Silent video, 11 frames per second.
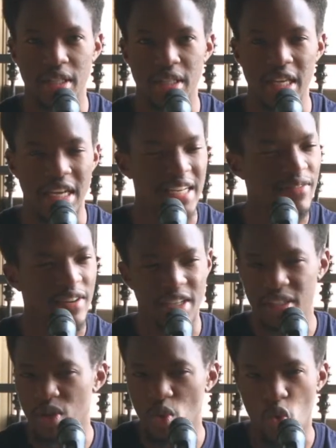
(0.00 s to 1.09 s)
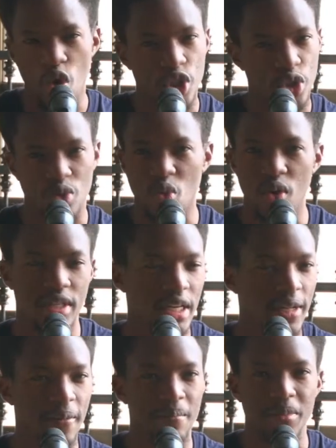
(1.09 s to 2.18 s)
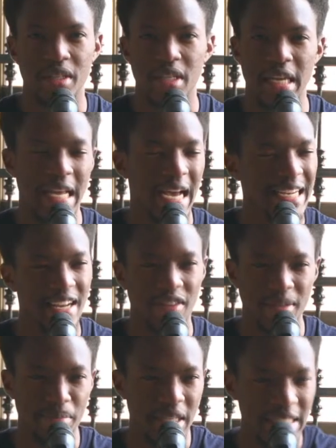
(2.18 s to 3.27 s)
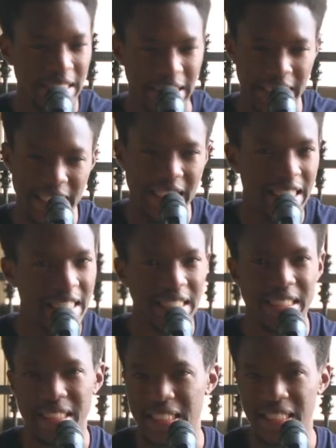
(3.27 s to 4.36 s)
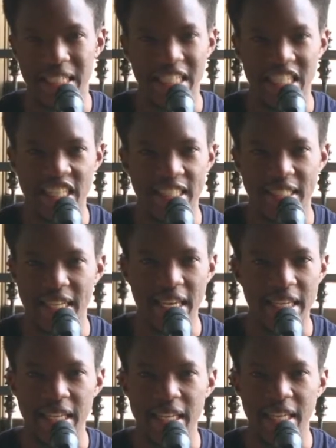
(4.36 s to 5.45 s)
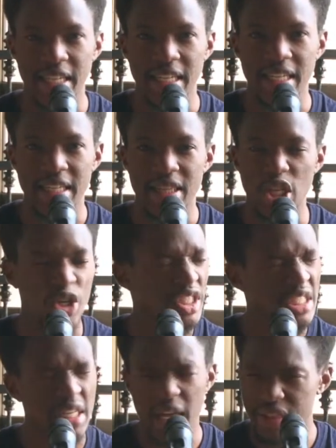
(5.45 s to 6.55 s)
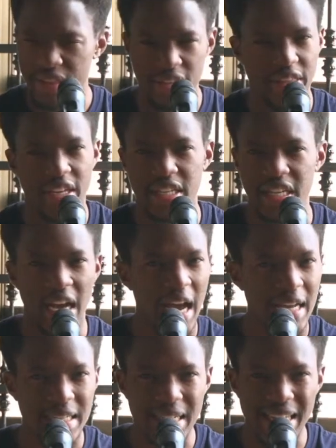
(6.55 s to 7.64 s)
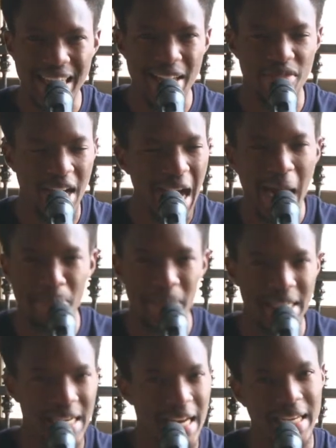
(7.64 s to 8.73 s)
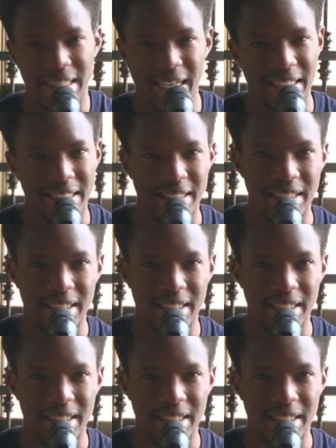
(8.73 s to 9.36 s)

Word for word: He had never walked on water. It had never been seen in his, in, in his day. There is nothing that had ever happened like that.